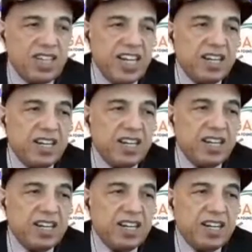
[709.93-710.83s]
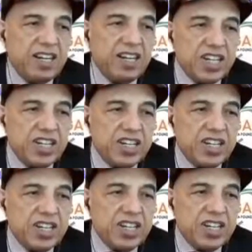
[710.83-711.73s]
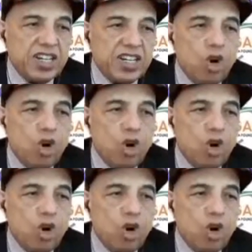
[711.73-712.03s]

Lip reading: and named it after